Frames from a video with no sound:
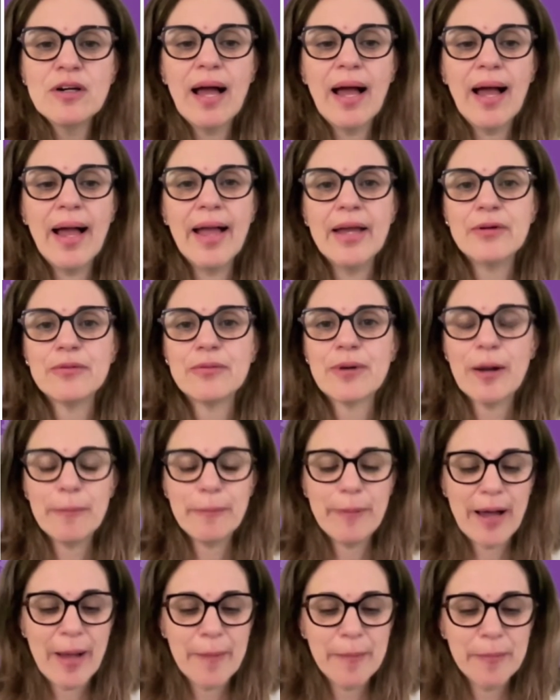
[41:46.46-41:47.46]
I
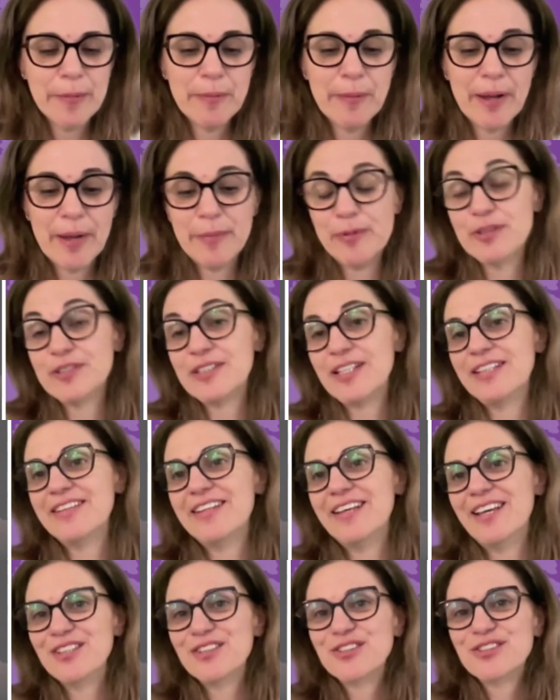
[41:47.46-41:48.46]
wrap up my
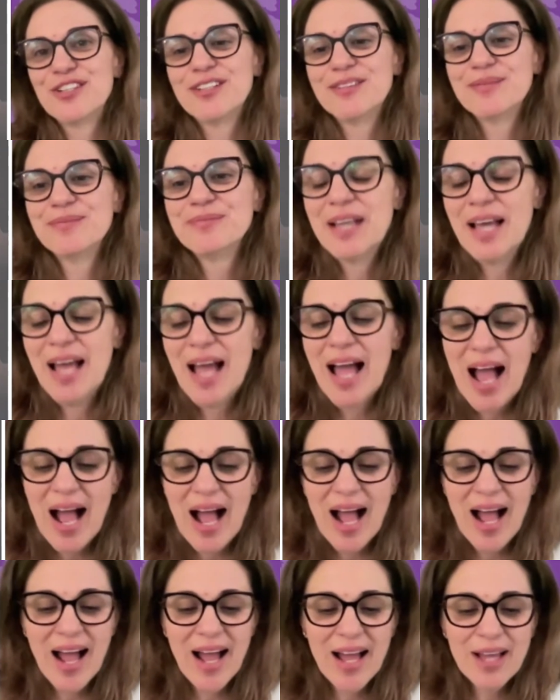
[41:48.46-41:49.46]
presentation,
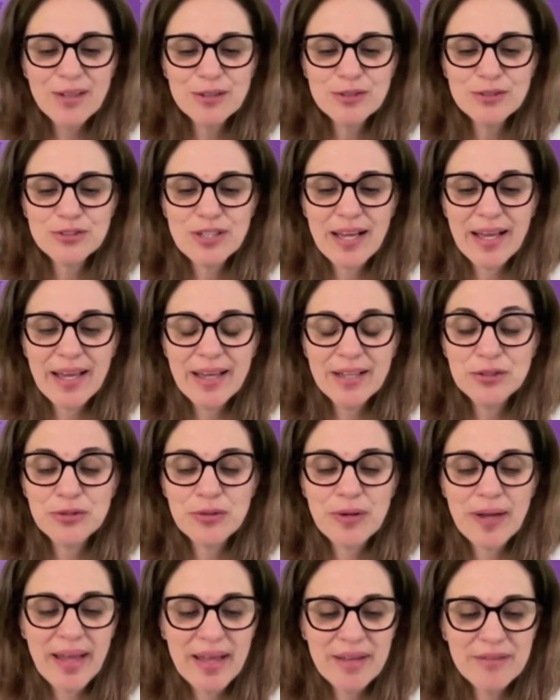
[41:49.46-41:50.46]
I would like
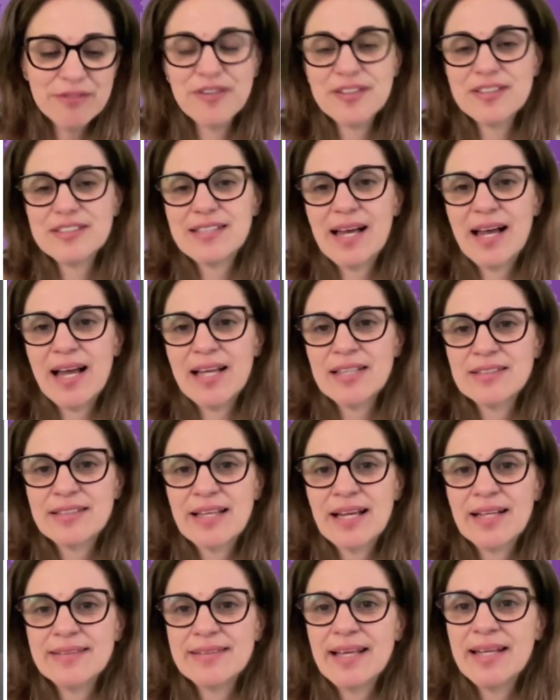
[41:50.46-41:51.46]
to emphasize
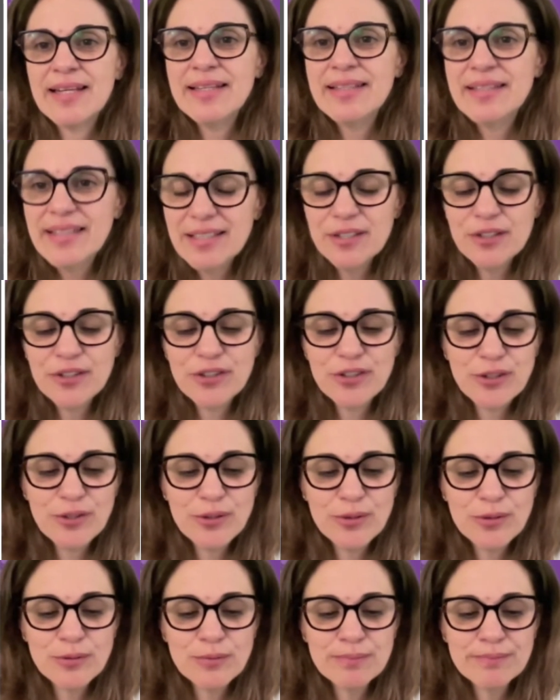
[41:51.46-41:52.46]
that the
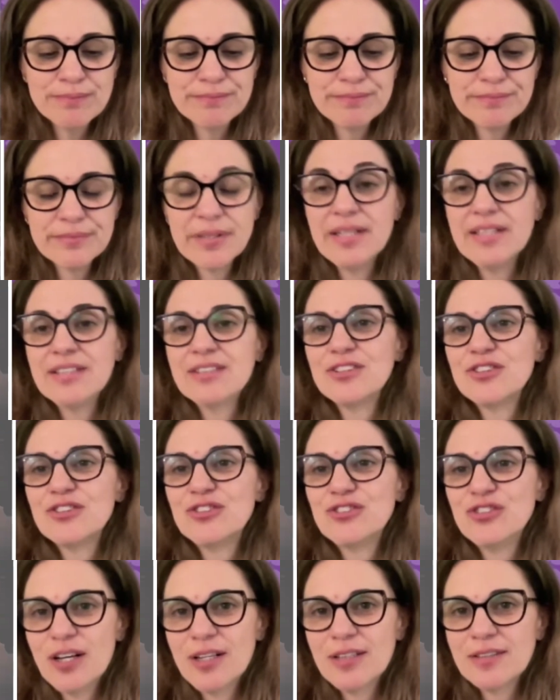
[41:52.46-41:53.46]
NICU is
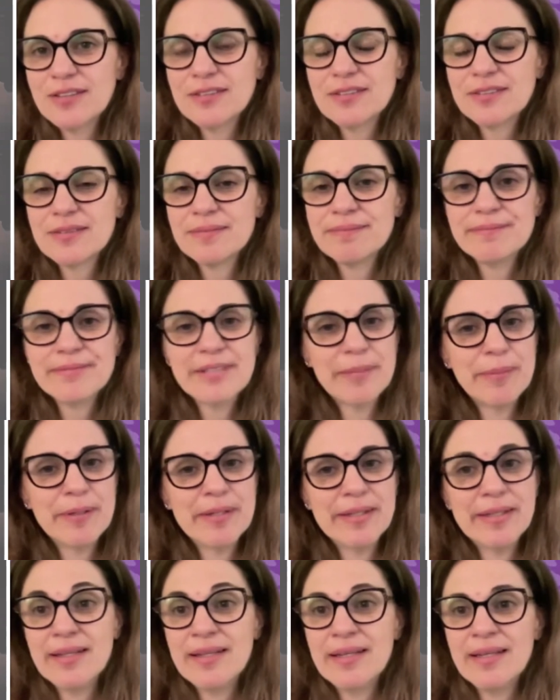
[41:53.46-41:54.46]
just the
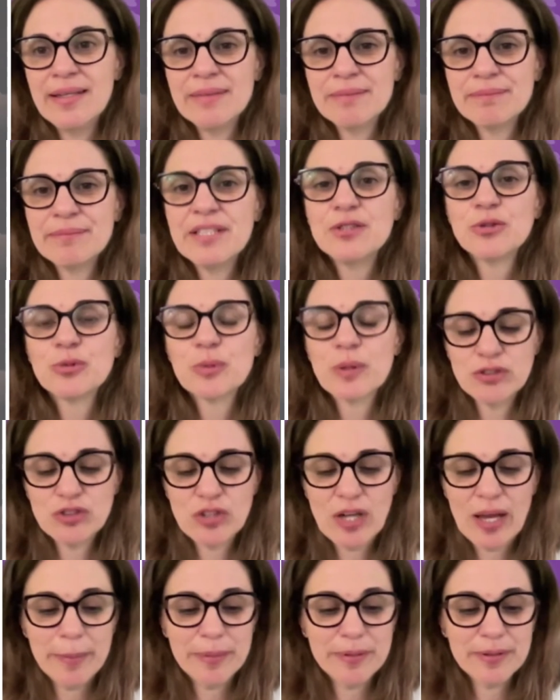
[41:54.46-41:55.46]
beginning, is one
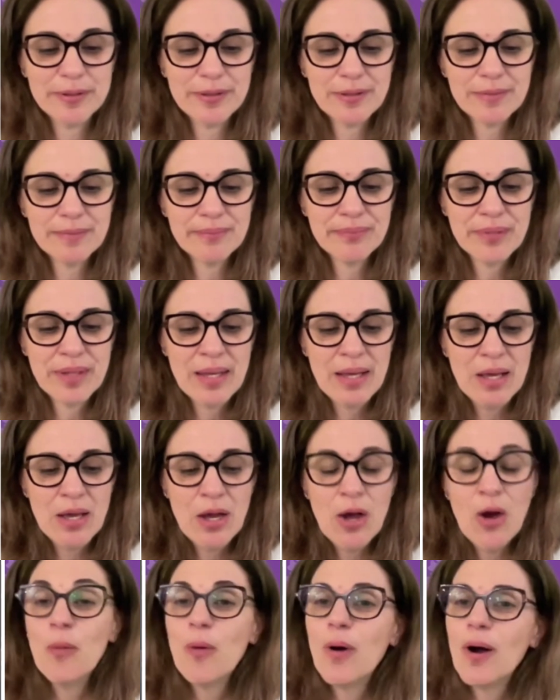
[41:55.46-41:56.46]
chapter.
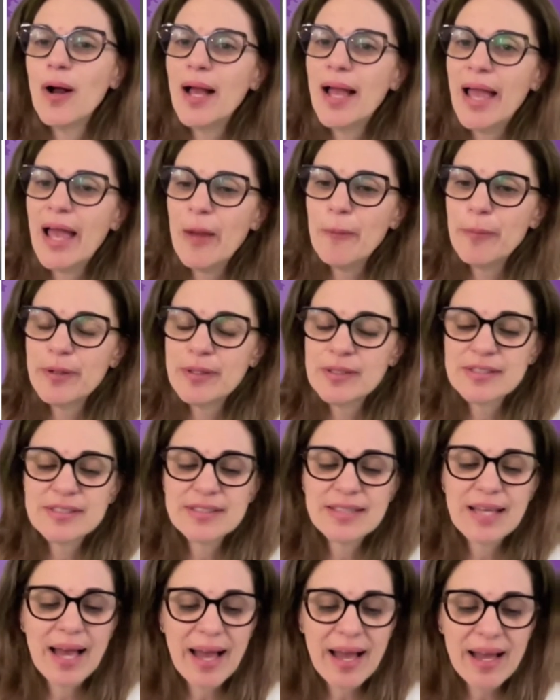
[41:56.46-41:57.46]
What
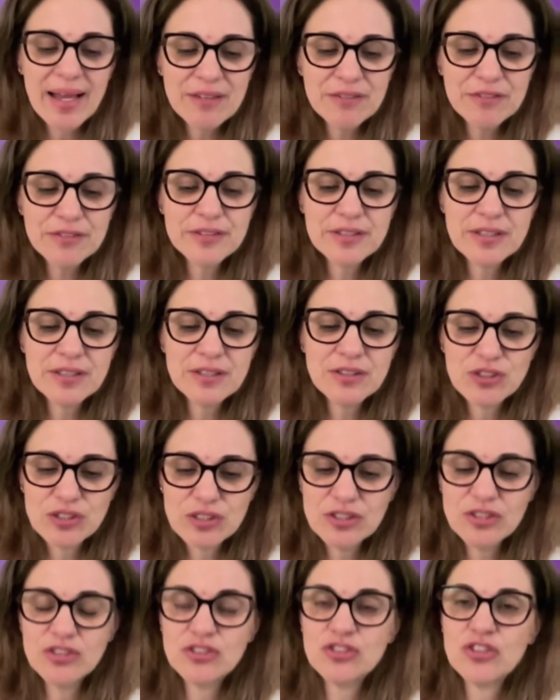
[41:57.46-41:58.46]
happens after
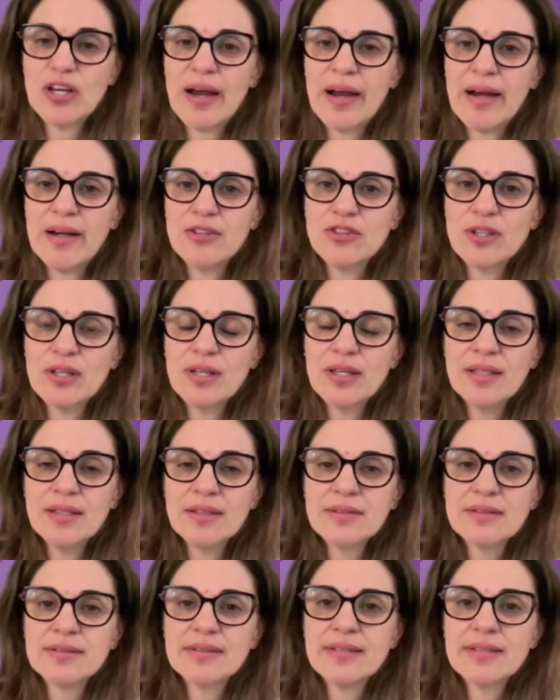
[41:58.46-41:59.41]
discharge is